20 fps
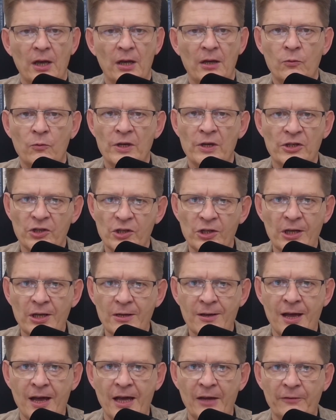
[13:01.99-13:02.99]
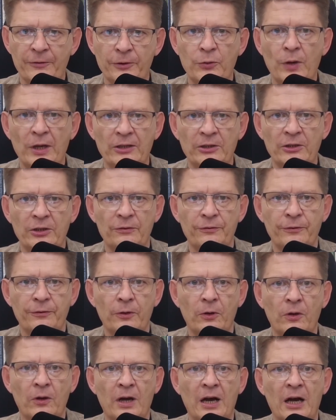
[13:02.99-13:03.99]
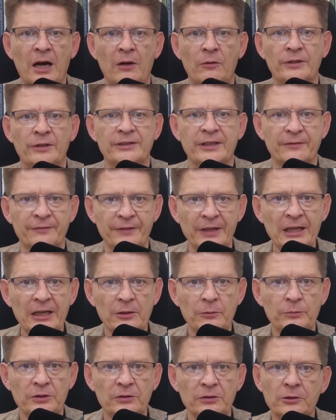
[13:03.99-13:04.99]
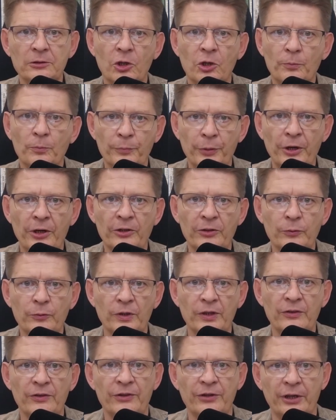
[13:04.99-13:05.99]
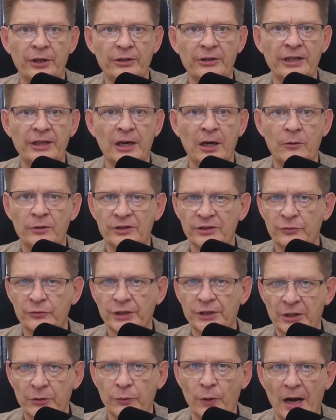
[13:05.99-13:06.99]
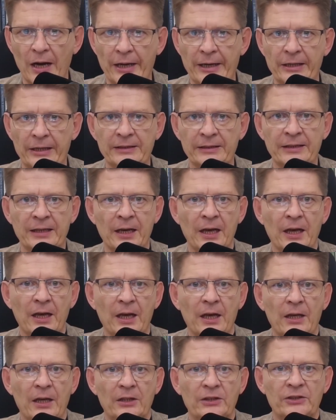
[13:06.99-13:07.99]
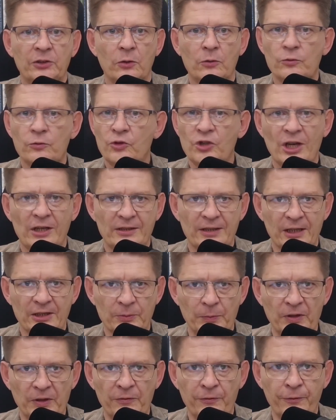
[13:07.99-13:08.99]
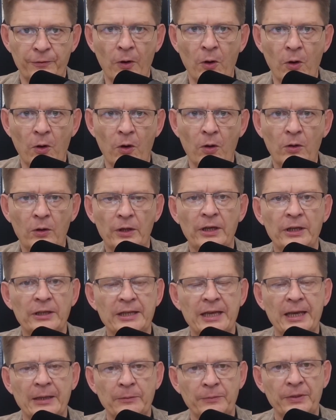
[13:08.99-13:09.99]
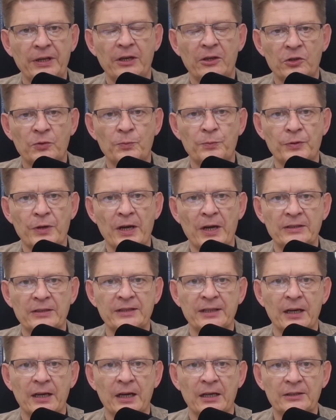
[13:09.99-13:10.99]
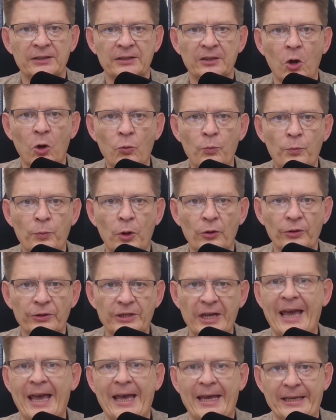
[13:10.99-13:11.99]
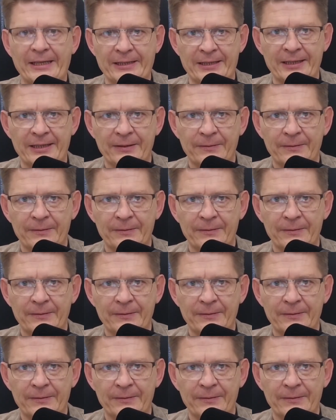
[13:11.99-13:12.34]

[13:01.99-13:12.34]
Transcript: We still have 24 hours available compared with 30 hours required. So, just as before, it can be expressed as zero point 0.8.